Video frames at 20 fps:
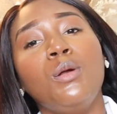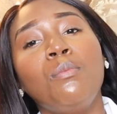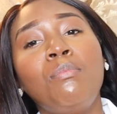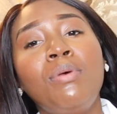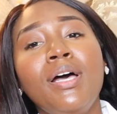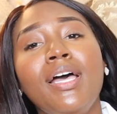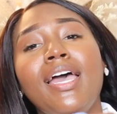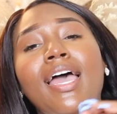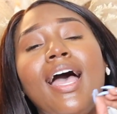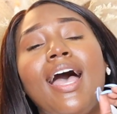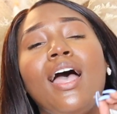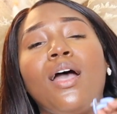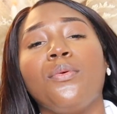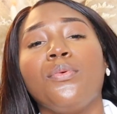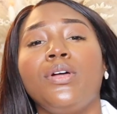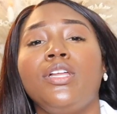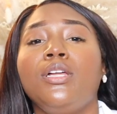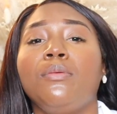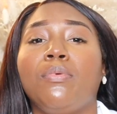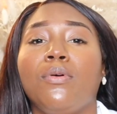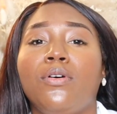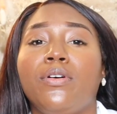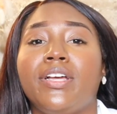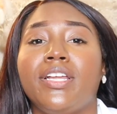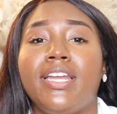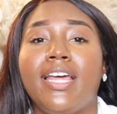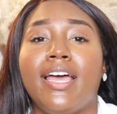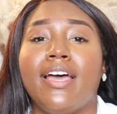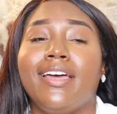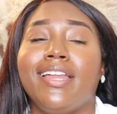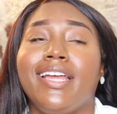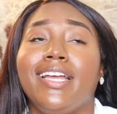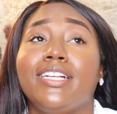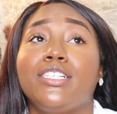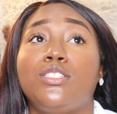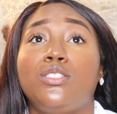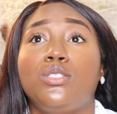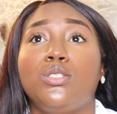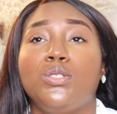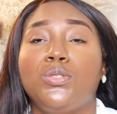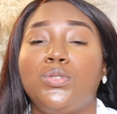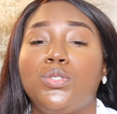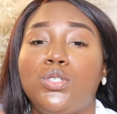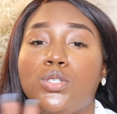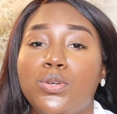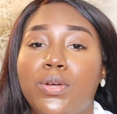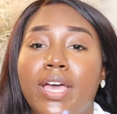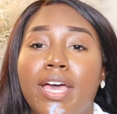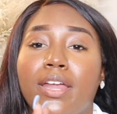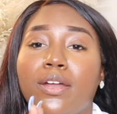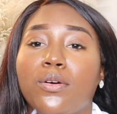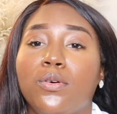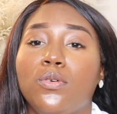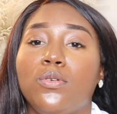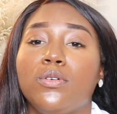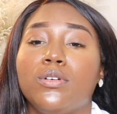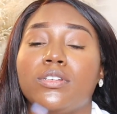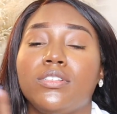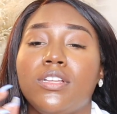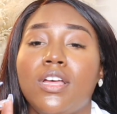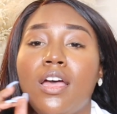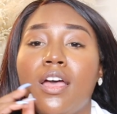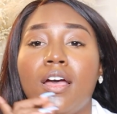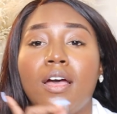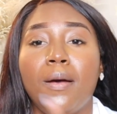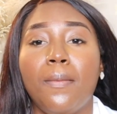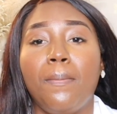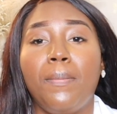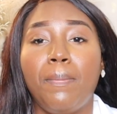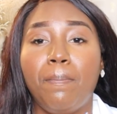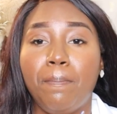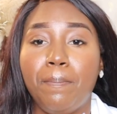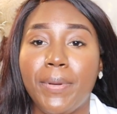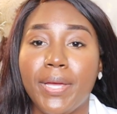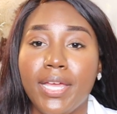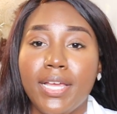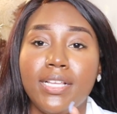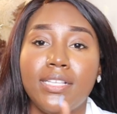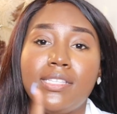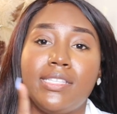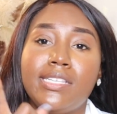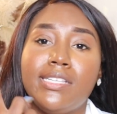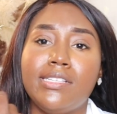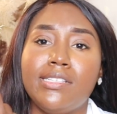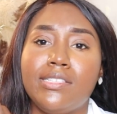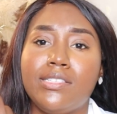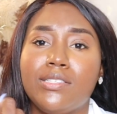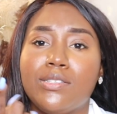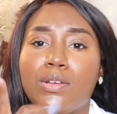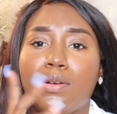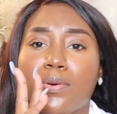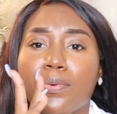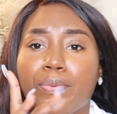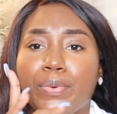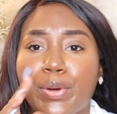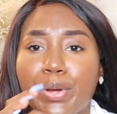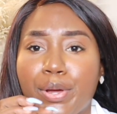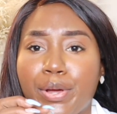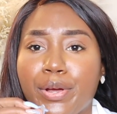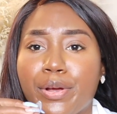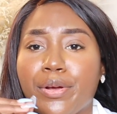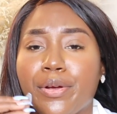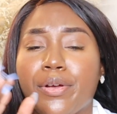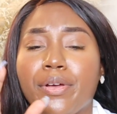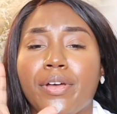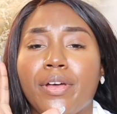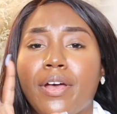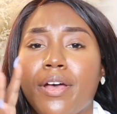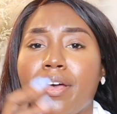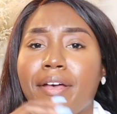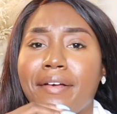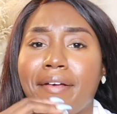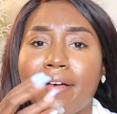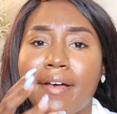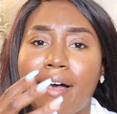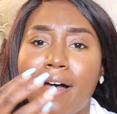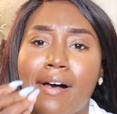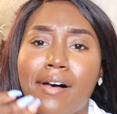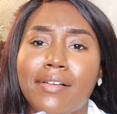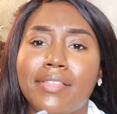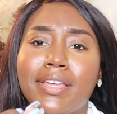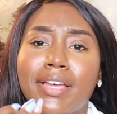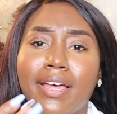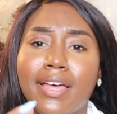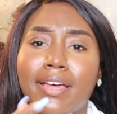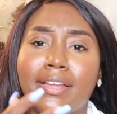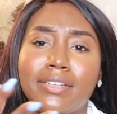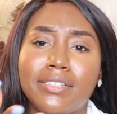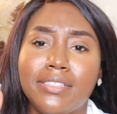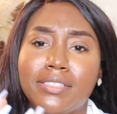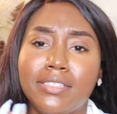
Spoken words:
But I really broke it down into two categories: business, career, all that kind of